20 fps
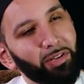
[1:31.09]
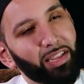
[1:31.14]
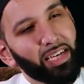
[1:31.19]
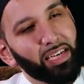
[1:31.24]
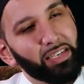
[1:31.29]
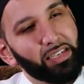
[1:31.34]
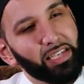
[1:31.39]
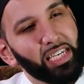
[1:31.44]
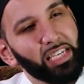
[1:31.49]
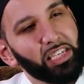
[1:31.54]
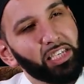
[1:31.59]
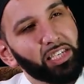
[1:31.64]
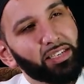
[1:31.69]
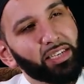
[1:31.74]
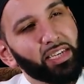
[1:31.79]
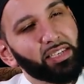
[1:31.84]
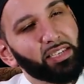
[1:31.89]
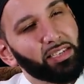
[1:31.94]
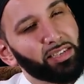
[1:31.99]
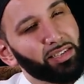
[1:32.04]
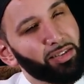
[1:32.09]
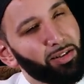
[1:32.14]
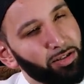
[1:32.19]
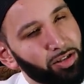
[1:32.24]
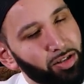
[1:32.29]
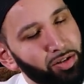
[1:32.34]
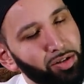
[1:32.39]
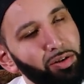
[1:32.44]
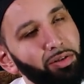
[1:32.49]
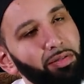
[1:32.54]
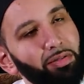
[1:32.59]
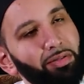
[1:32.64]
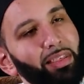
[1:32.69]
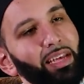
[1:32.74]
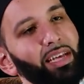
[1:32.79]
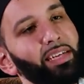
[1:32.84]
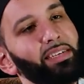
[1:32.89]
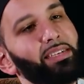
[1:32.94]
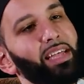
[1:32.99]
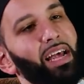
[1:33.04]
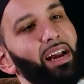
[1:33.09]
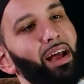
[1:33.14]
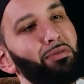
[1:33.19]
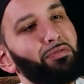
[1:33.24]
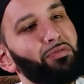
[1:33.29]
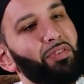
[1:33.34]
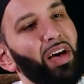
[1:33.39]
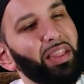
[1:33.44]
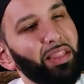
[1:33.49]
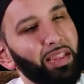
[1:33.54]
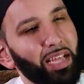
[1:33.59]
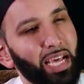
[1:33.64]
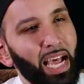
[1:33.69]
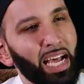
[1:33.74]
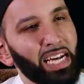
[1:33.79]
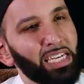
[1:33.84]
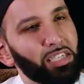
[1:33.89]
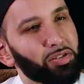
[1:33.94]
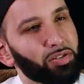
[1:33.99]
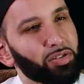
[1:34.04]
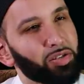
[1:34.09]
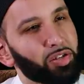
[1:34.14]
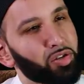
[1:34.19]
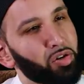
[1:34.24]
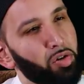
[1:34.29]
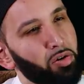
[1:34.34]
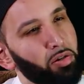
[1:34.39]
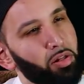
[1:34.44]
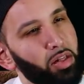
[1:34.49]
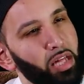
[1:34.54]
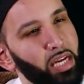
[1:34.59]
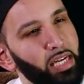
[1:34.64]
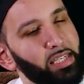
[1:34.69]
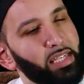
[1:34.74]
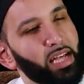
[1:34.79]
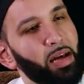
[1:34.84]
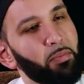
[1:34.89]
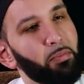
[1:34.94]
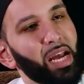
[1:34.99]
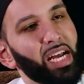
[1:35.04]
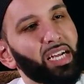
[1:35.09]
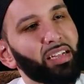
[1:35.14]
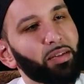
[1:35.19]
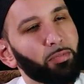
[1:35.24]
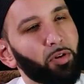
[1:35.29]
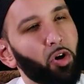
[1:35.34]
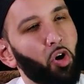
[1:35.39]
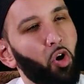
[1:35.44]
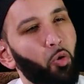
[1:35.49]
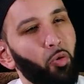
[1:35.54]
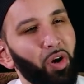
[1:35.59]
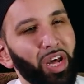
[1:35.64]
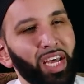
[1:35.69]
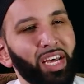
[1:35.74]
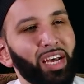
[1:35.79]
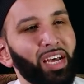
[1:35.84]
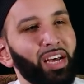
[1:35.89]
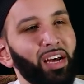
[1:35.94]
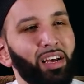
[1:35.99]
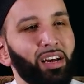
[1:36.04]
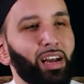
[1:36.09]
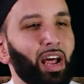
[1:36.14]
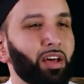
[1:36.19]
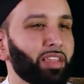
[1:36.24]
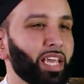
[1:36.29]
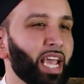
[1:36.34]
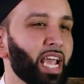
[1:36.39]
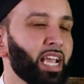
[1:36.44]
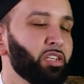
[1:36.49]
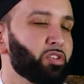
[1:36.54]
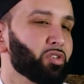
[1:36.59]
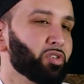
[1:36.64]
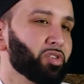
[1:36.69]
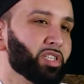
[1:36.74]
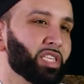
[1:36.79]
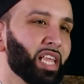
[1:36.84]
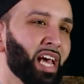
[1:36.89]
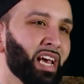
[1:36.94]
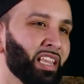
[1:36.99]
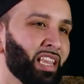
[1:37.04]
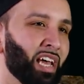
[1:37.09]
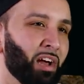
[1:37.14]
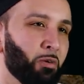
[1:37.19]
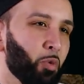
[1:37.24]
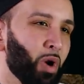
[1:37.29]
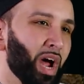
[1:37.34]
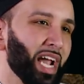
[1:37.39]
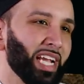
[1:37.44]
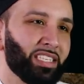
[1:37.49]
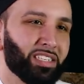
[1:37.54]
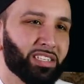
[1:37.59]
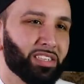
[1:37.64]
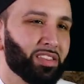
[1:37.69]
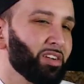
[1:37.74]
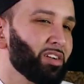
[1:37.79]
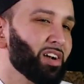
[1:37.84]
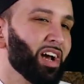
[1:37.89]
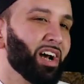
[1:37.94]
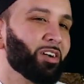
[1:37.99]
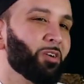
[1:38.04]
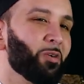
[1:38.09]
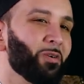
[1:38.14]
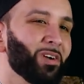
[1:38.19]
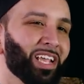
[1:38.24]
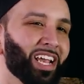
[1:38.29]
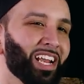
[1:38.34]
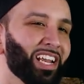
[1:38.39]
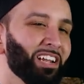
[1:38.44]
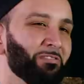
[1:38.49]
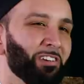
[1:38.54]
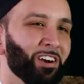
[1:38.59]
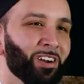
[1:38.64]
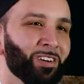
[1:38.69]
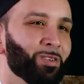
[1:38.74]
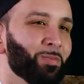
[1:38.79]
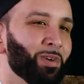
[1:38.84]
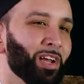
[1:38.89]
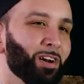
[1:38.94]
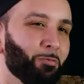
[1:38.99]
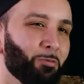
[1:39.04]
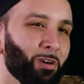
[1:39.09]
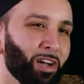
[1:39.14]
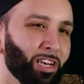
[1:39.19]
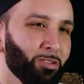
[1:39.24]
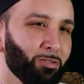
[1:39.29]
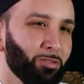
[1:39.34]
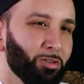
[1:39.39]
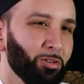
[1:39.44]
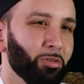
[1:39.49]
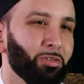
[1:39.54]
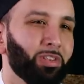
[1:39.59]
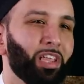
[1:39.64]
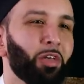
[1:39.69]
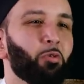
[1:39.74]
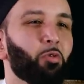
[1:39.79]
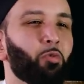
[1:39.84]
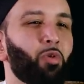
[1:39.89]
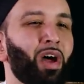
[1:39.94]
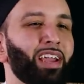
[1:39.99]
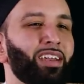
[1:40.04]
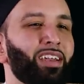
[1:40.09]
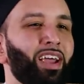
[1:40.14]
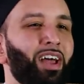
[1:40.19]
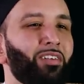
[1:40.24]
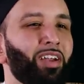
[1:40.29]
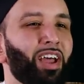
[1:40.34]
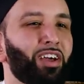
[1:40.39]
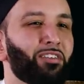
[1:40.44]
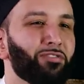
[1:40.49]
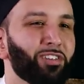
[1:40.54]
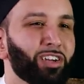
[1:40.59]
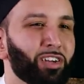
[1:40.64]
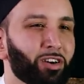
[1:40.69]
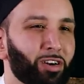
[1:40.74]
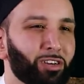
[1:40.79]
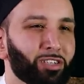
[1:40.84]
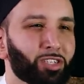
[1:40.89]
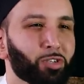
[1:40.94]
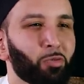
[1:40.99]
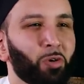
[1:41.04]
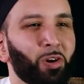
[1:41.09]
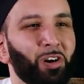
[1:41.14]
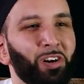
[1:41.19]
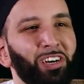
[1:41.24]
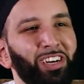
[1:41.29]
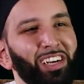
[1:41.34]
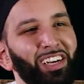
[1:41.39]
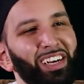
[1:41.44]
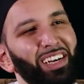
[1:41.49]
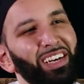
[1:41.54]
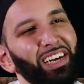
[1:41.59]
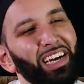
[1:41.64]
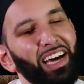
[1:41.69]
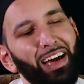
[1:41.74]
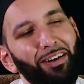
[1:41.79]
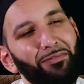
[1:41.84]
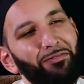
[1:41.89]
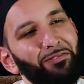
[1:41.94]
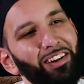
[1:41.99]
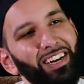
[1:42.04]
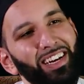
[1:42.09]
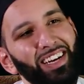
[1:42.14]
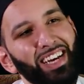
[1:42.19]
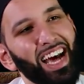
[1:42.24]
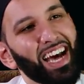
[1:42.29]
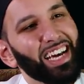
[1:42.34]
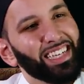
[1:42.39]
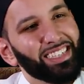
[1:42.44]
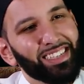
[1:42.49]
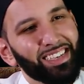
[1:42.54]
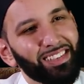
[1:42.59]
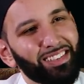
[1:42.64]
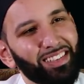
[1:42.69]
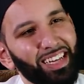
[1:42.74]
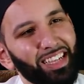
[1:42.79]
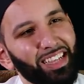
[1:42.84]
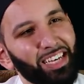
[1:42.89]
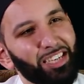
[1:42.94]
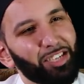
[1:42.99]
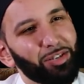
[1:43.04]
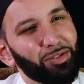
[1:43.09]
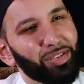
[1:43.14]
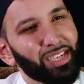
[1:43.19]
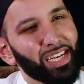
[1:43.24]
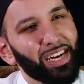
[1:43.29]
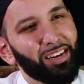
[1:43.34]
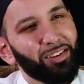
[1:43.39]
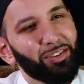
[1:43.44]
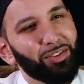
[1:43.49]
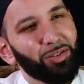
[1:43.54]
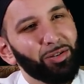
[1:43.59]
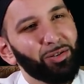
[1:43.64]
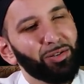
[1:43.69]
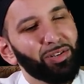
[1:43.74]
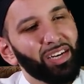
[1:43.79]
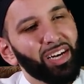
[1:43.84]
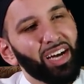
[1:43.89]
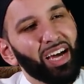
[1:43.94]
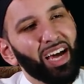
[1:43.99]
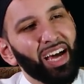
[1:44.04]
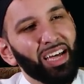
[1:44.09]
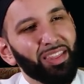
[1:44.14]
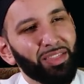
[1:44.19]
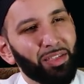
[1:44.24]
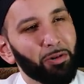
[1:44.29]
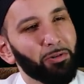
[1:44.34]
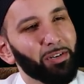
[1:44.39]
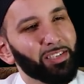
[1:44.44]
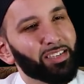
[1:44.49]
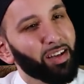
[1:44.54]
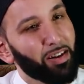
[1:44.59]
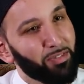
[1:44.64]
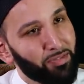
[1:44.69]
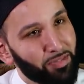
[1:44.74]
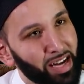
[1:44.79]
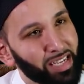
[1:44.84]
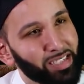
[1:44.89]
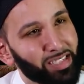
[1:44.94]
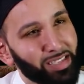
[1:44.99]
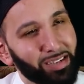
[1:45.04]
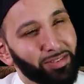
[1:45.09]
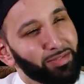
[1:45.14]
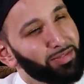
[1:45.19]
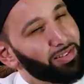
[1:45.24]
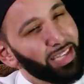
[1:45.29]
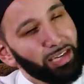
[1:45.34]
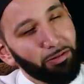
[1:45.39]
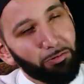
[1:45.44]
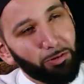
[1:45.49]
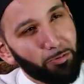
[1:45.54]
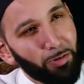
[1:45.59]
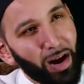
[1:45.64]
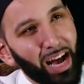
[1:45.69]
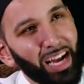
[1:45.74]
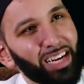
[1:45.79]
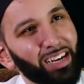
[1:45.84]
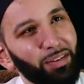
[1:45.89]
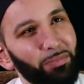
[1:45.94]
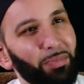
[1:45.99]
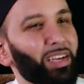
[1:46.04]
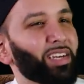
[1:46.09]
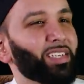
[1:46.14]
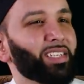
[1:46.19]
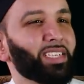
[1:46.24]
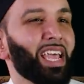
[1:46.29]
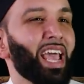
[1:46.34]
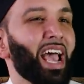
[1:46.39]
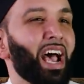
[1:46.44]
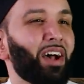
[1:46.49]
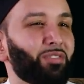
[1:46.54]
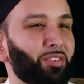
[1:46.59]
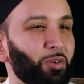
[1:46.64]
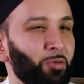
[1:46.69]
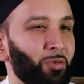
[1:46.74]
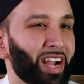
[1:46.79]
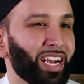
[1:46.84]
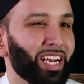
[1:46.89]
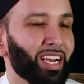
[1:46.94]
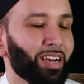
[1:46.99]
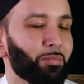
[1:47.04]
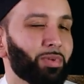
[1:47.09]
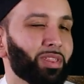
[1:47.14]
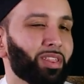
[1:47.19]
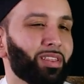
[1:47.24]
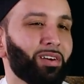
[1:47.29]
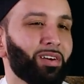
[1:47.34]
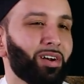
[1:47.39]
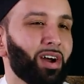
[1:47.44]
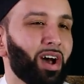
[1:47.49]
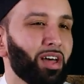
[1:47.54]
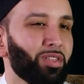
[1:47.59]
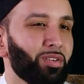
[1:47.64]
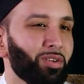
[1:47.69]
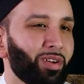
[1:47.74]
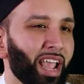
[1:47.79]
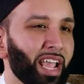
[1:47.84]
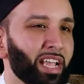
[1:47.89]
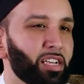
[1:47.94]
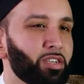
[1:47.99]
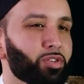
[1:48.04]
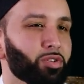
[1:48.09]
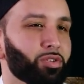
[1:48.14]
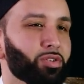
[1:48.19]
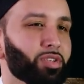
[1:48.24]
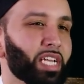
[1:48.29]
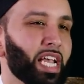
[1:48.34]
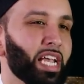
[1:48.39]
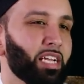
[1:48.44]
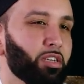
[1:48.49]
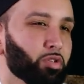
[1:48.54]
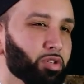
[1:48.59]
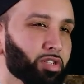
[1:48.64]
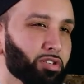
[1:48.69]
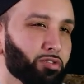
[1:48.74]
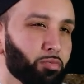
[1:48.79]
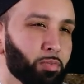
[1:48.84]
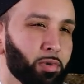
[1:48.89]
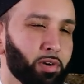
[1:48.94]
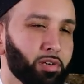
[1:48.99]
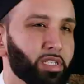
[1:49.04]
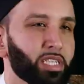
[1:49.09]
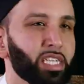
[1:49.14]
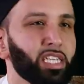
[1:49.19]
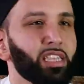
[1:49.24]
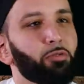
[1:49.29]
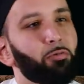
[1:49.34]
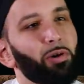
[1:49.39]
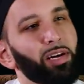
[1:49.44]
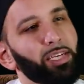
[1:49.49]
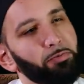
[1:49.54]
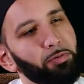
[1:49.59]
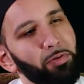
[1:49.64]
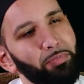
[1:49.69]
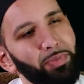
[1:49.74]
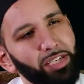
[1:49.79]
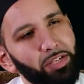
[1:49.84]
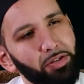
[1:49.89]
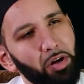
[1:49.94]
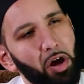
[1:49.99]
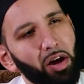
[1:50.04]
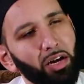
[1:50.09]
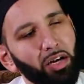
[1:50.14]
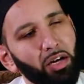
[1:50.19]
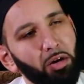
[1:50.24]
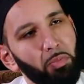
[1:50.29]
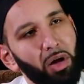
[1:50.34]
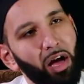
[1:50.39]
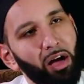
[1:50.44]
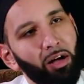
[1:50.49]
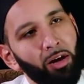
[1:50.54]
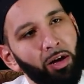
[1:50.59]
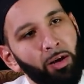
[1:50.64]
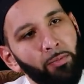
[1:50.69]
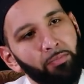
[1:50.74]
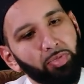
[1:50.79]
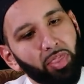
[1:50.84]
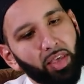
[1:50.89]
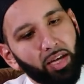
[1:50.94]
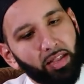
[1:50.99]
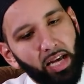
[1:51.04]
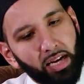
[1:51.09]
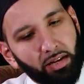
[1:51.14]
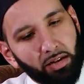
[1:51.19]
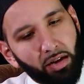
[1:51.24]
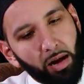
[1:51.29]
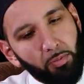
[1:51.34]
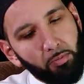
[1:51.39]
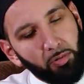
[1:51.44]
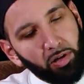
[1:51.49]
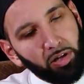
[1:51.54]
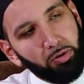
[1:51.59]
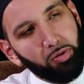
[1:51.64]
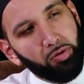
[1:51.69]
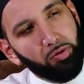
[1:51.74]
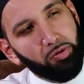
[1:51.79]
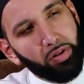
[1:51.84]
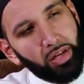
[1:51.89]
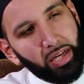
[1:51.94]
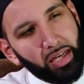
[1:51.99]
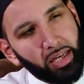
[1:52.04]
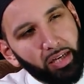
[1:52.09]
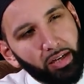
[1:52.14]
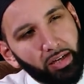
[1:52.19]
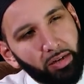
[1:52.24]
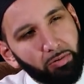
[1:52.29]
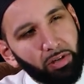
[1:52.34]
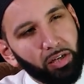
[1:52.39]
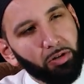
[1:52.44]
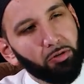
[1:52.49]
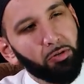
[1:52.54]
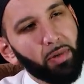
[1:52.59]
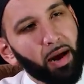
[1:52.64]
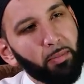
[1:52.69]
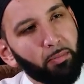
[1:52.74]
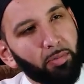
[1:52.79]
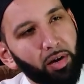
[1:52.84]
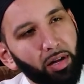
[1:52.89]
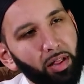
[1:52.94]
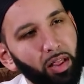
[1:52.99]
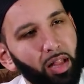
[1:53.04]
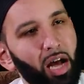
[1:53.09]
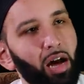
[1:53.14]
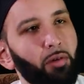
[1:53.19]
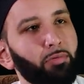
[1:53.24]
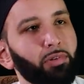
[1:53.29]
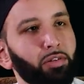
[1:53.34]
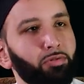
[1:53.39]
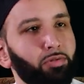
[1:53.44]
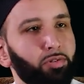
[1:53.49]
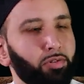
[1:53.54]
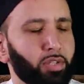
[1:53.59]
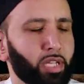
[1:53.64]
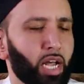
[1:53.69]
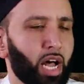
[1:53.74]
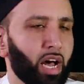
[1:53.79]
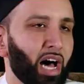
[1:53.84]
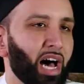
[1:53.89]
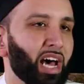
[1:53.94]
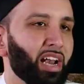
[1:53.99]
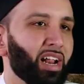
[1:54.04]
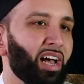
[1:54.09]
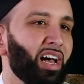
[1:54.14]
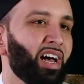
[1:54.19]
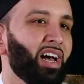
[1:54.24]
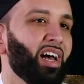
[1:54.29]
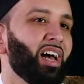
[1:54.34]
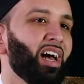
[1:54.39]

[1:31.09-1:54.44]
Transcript: what that teaches us is there are certain things that offend the angels, certain things that make them go away. Now the angels that write, they're not going anywhere no matter what you do. They will write down every curse word, every nasty thing that you say or do, and though it's offensive, they will write it because they have to write it. But there are other angels, angels of mercy, the ones we've been talking about, that come when you do dhikr, when you remember Allah, when you do tahara,